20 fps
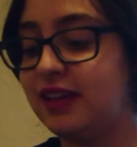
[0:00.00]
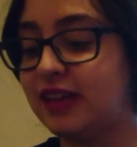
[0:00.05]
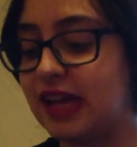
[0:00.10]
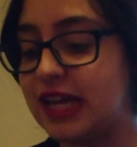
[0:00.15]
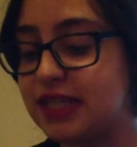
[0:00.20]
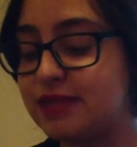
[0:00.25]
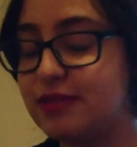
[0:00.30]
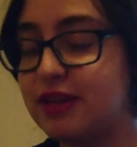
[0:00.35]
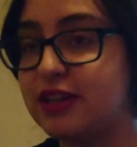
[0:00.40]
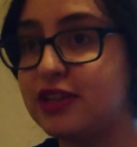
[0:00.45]
I
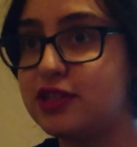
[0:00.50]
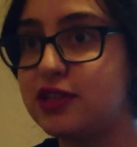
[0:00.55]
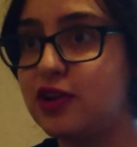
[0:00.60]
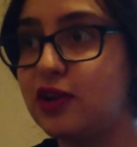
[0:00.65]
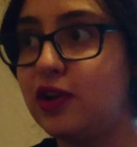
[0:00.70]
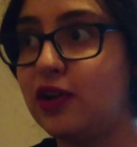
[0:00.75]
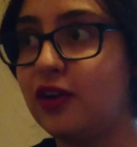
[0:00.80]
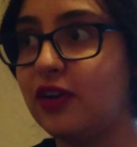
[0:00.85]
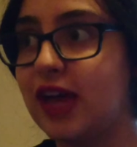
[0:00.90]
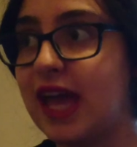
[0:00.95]
spent so
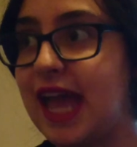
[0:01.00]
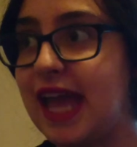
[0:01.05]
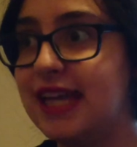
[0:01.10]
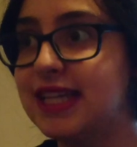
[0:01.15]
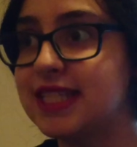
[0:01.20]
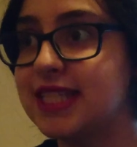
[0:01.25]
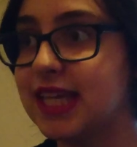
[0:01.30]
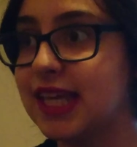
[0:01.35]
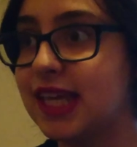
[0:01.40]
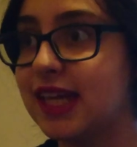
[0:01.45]
long
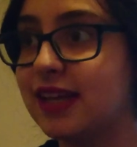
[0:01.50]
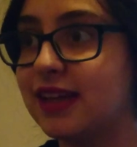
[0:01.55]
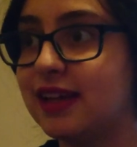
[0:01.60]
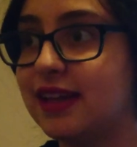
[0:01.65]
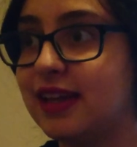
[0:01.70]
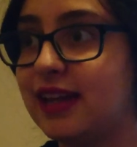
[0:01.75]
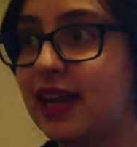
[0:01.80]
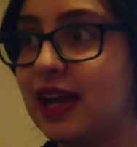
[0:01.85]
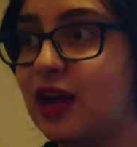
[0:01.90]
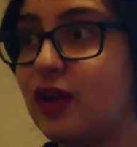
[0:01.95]
hating it
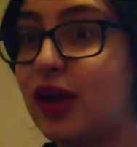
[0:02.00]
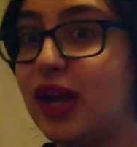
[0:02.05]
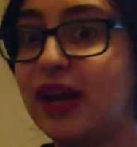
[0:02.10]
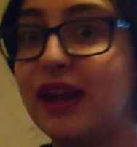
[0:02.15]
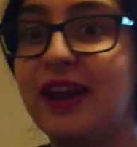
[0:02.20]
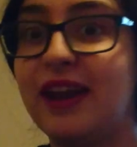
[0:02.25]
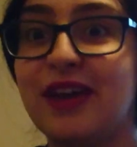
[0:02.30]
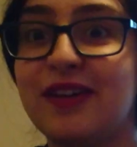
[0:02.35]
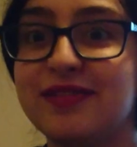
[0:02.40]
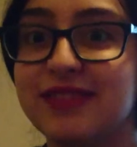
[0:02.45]
and now I
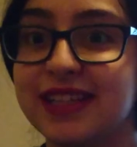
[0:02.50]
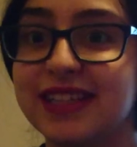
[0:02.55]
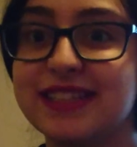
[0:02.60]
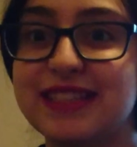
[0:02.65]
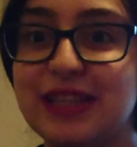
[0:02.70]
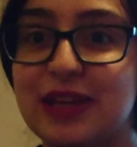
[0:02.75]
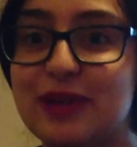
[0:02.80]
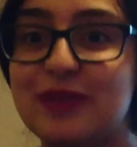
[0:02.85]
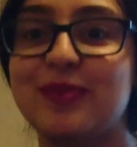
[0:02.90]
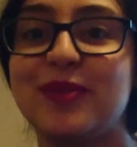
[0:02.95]
love it
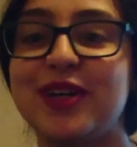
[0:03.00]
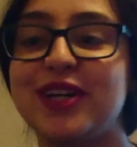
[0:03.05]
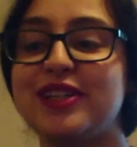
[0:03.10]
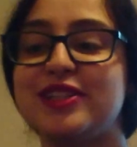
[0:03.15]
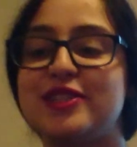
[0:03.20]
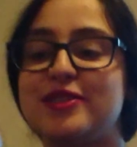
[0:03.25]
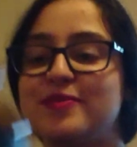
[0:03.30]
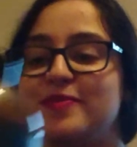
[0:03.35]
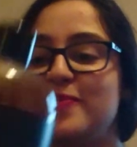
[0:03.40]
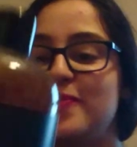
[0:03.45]
so
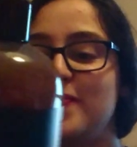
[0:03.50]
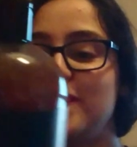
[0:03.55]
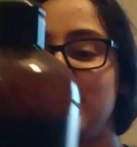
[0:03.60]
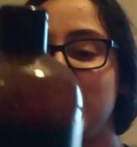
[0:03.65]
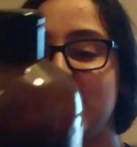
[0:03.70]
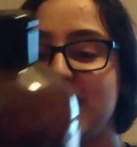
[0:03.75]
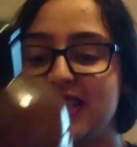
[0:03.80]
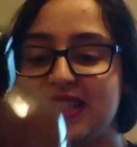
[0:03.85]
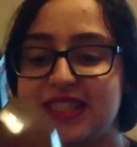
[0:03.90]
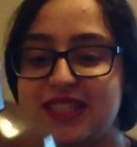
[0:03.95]
much.
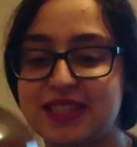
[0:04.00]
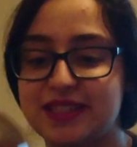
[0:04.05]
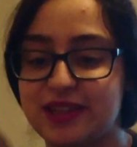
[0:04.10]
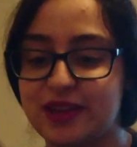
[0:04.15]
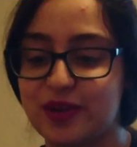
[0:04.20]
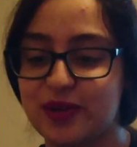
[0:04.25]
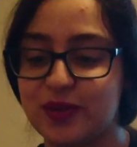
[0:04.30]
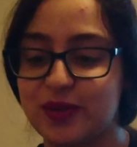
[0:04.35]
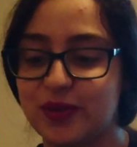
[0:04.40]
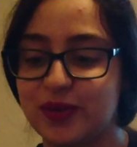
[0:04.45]

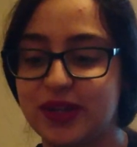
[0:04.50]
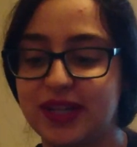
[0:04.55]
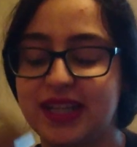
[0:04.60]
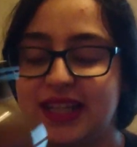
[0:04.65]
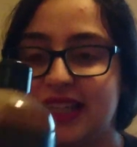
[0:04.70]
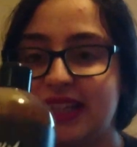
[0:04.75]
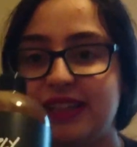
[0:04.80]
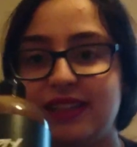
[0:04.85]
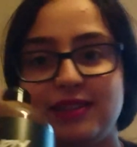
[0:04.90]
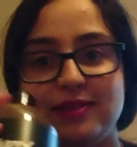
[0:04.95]
So
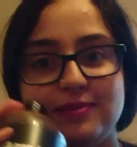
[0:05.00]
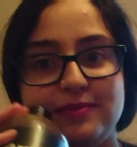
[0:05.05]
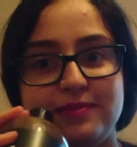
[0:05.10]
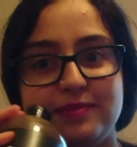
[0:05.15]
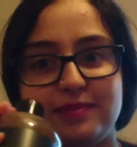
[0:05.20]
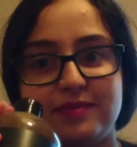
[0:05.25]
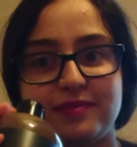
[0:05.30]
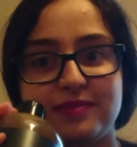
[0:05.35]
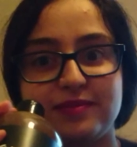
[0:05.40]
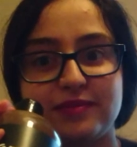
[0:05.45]

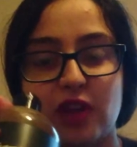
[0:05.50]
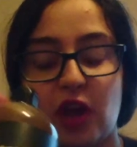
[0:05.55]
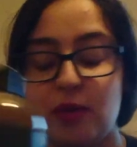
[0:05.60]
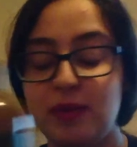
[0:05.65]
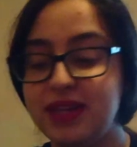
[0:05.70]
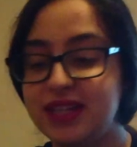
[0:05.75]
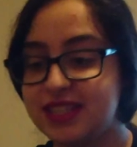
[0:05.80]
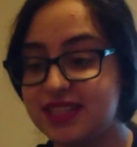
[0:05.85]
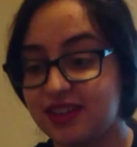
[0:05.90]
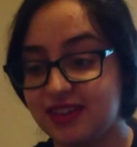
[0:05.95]
I'm
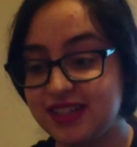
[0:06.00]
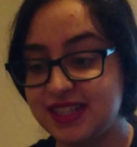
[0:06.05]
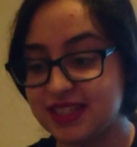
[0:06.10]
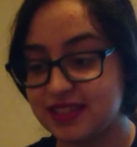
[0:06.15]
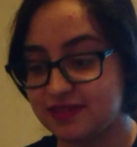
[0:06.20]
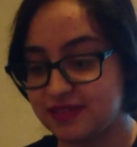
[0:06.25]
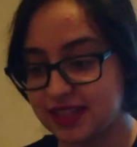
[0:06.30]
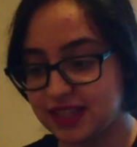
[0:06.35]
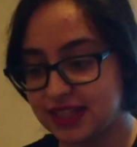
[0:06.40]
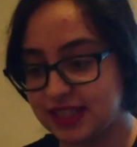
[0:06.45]

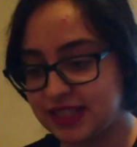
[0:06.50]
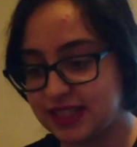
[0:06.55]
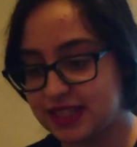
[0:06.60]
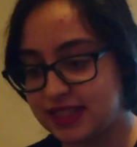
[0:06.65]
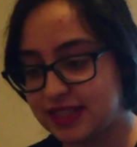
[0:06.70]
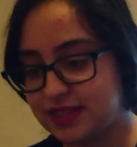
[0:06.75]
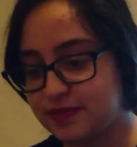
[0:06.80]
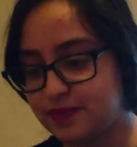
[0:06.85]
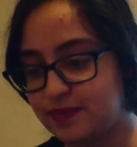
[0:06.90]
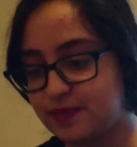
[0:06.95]
excited for
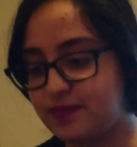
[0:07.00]
this.